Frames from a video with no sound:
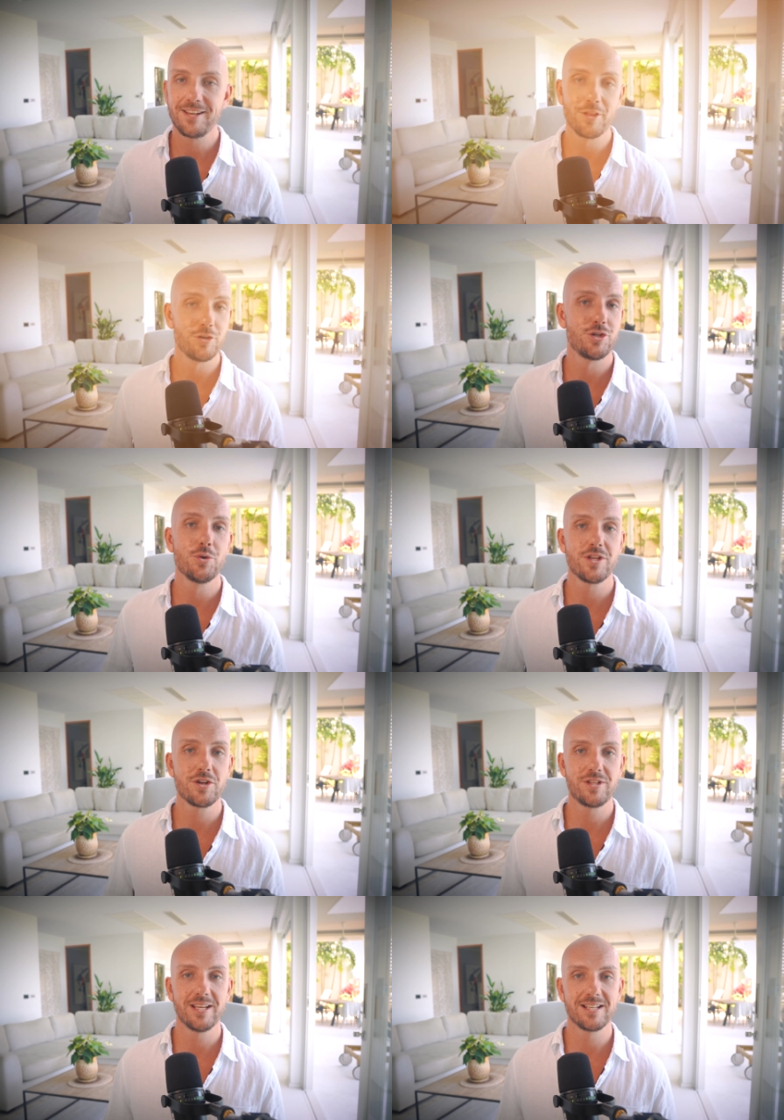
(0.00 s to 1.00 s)
Now, there's no
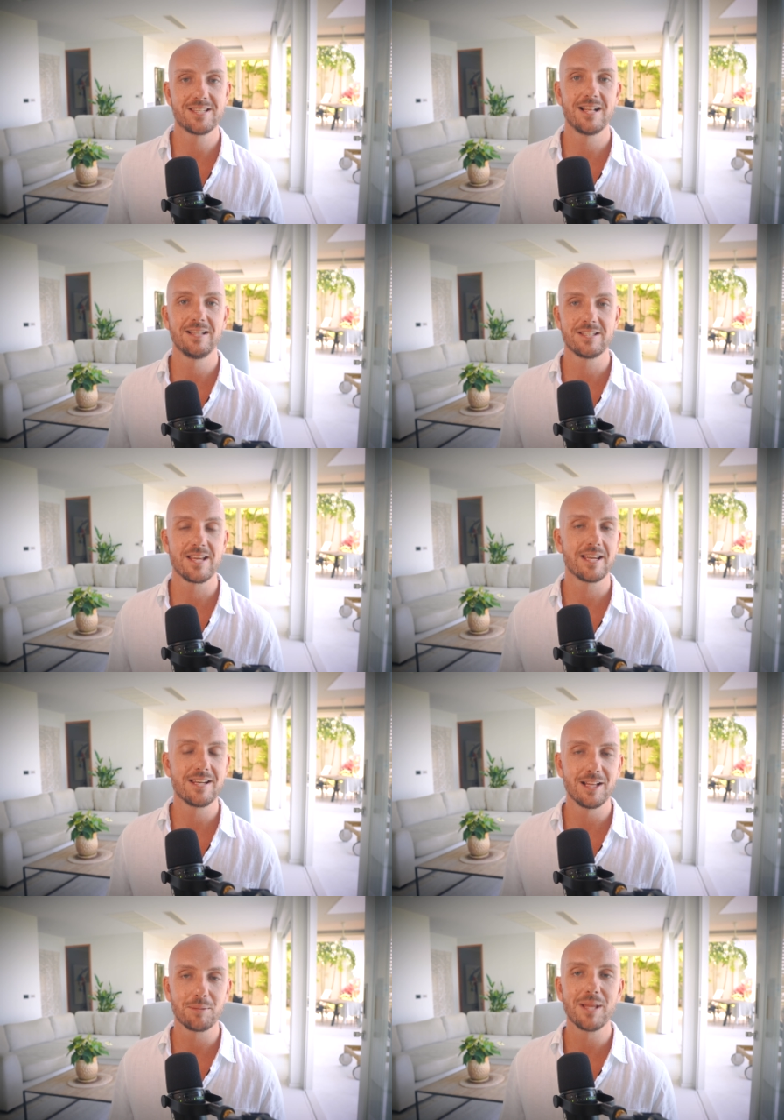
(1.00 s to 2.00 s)
such thing as selling
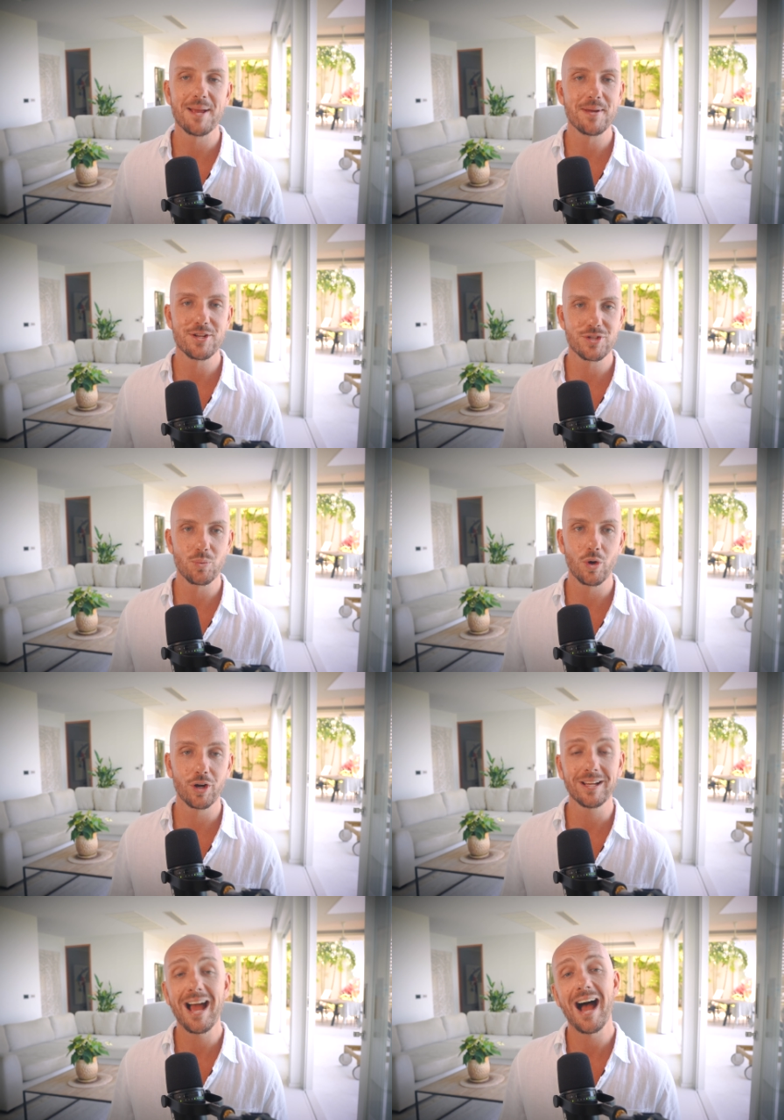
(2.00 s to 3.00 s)
psychedelic plant medicine
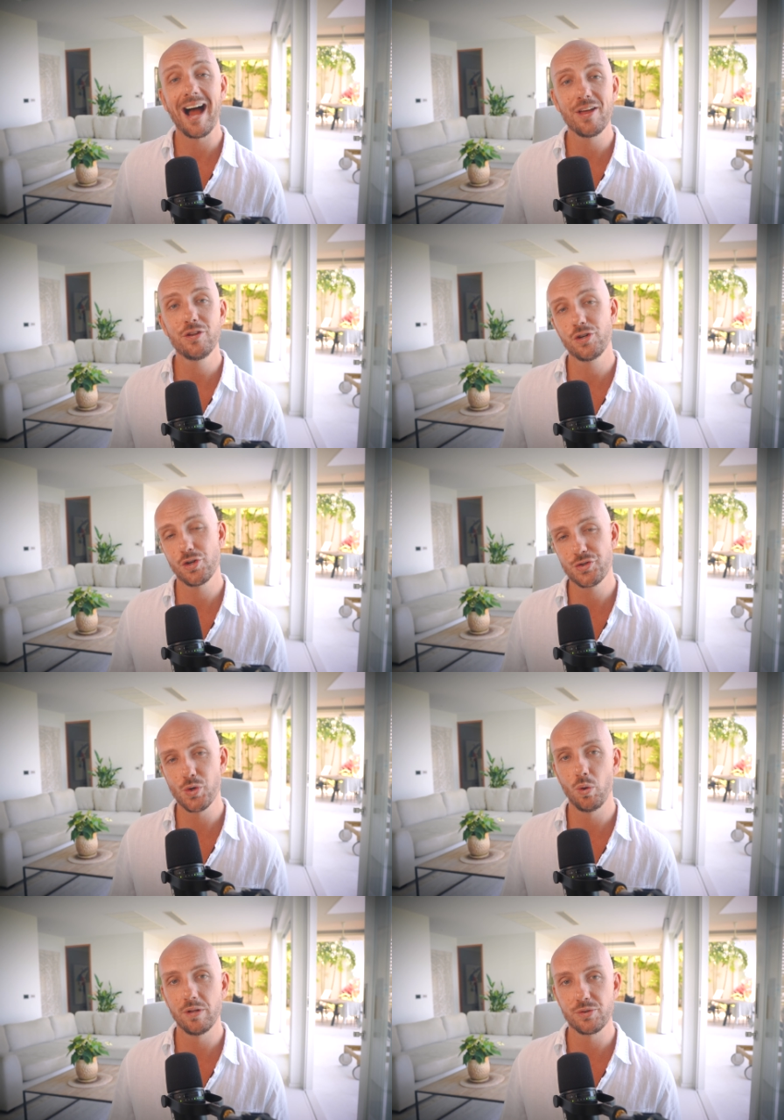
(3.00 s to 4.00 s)
work. Either your
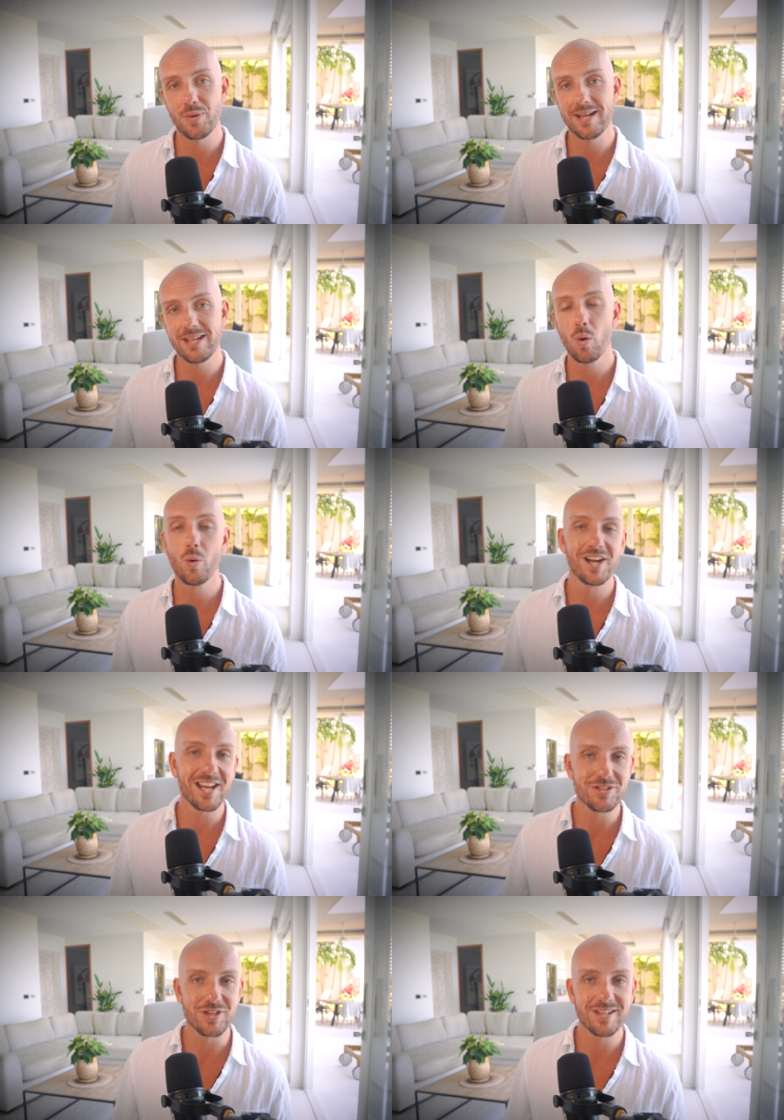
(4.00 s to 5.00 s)
soul is ready or it
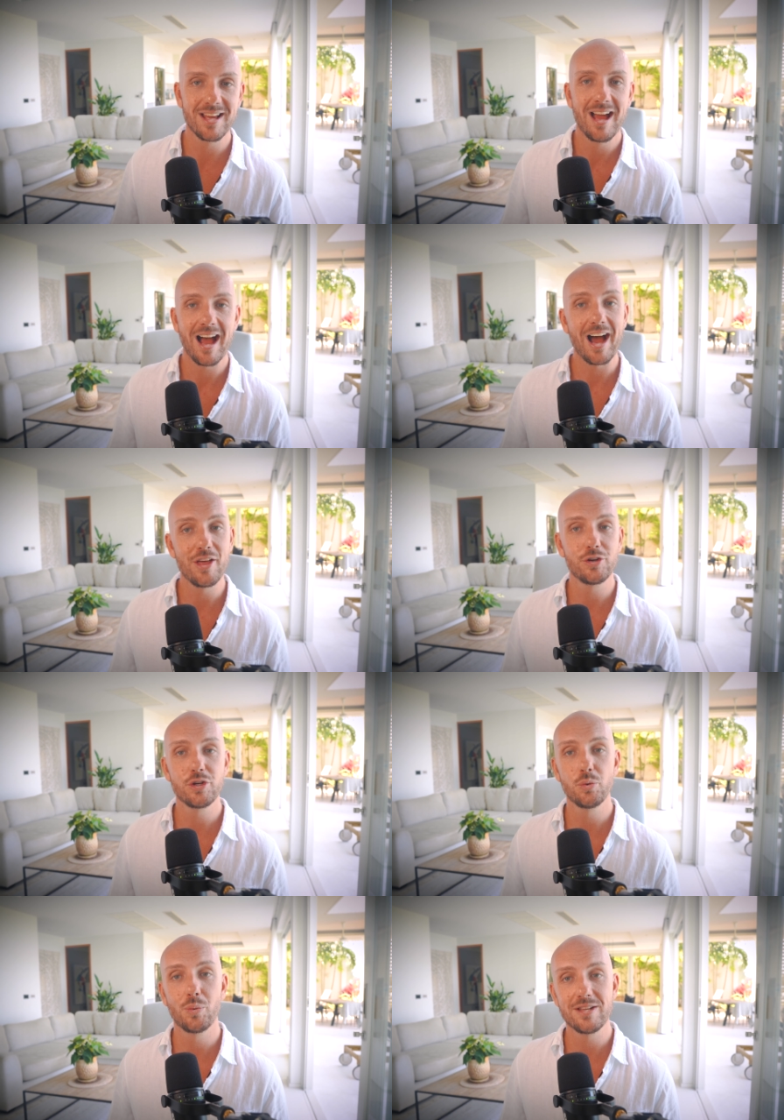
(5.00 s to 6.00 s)
isn't. Either
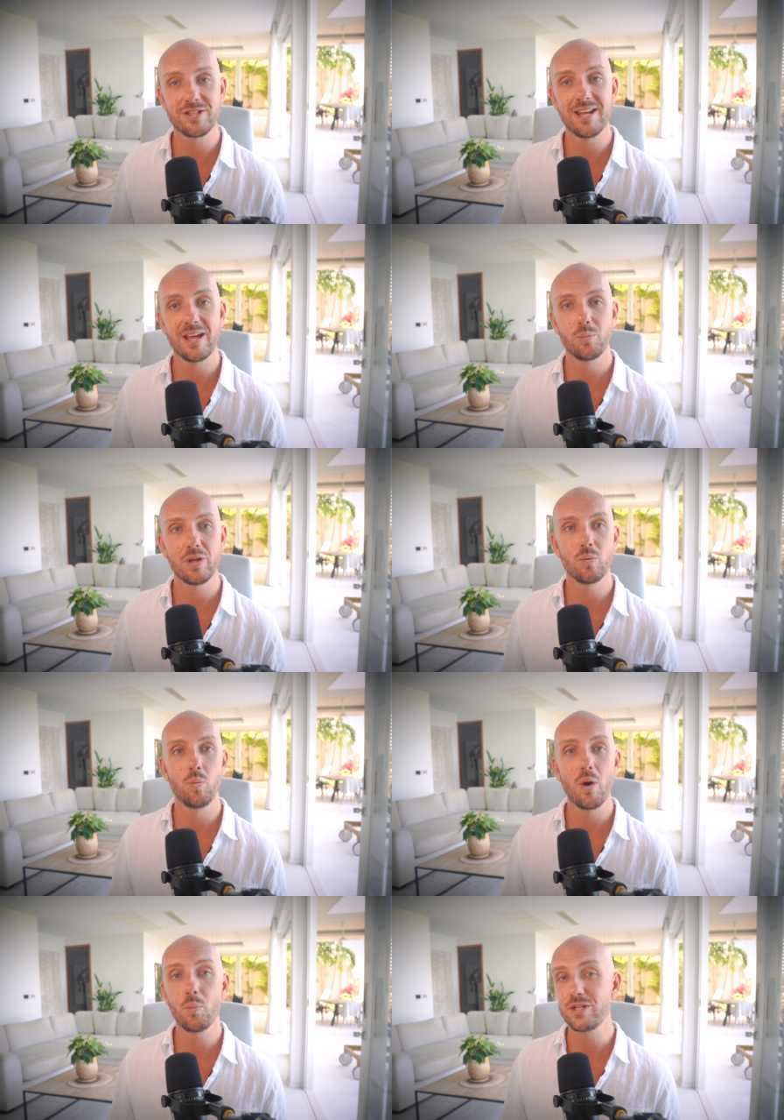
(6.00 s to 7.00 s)
you resonate with
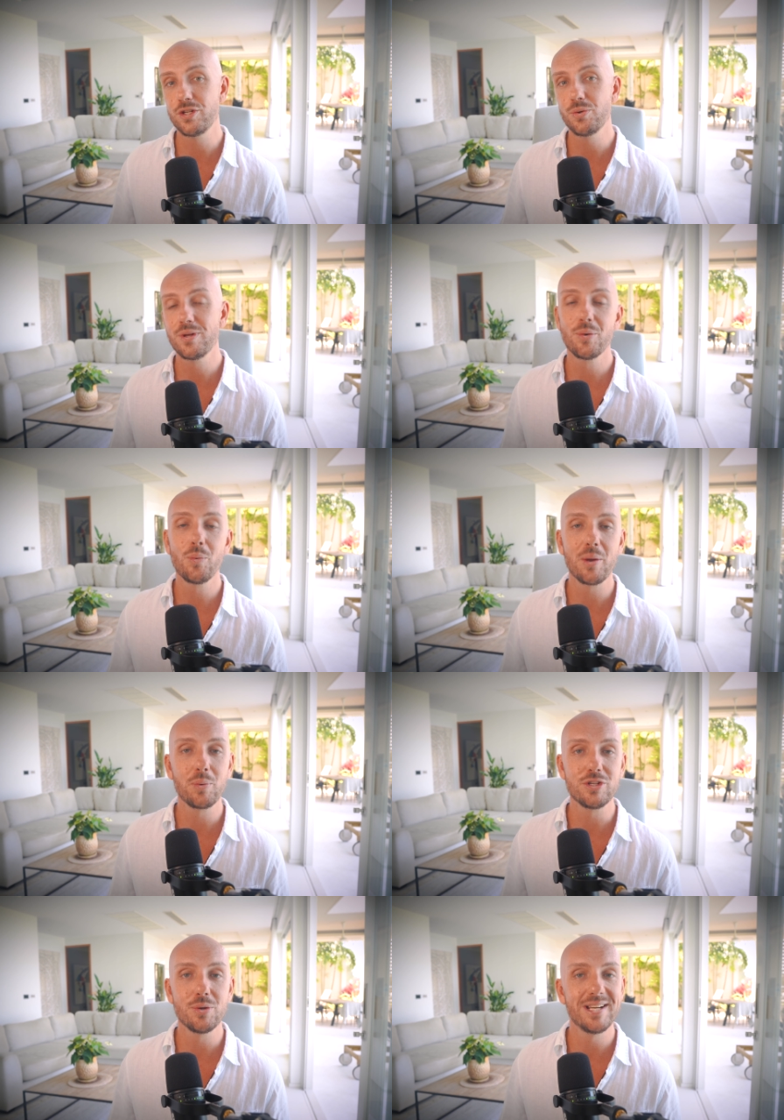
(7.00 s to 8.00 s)
what we do and the way
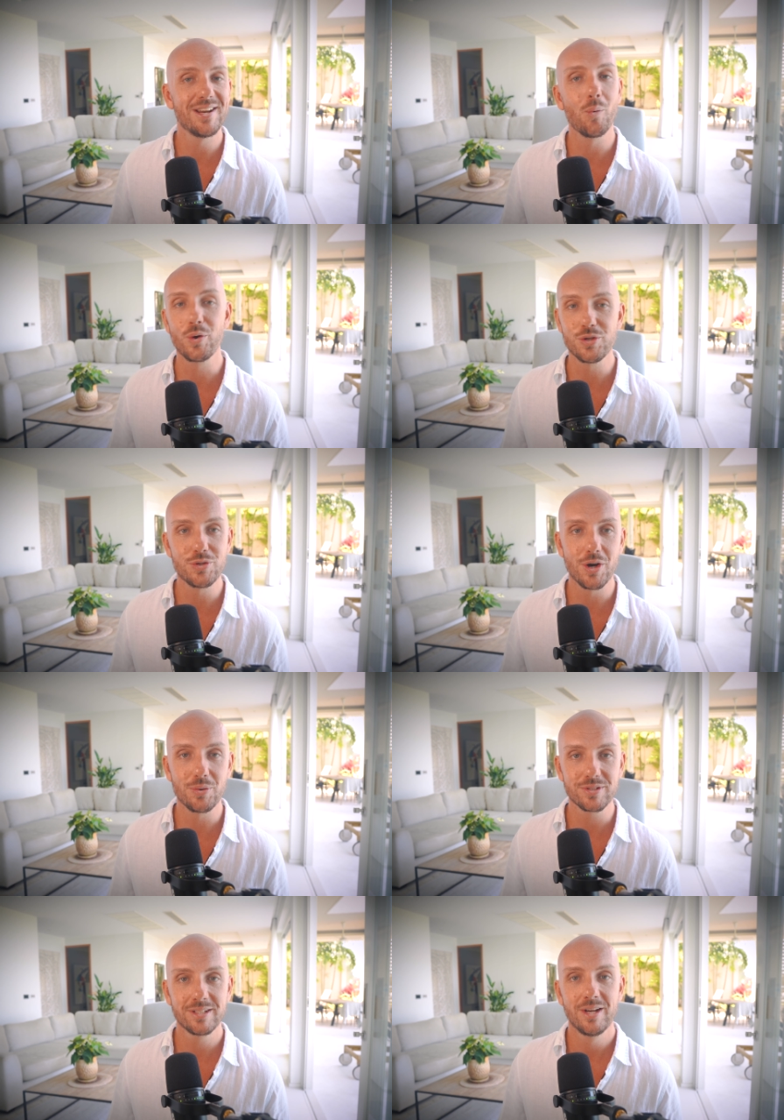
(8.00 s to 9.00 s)
we do it, or you
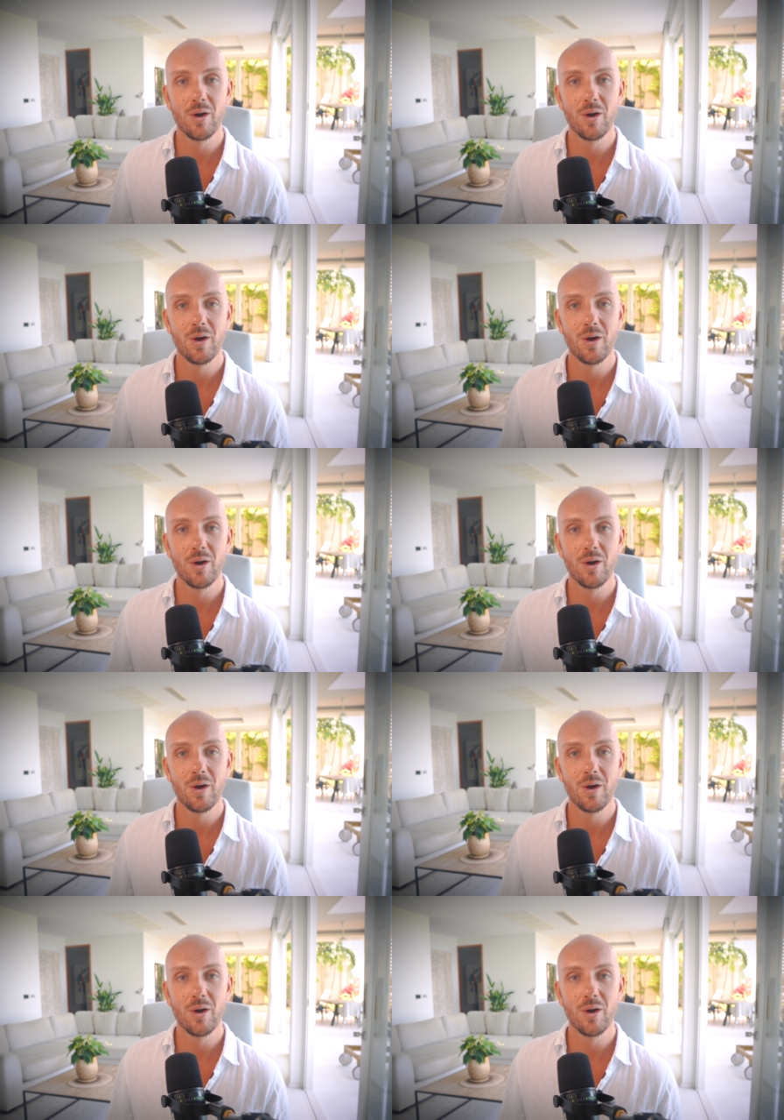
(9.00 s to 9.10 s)
don't.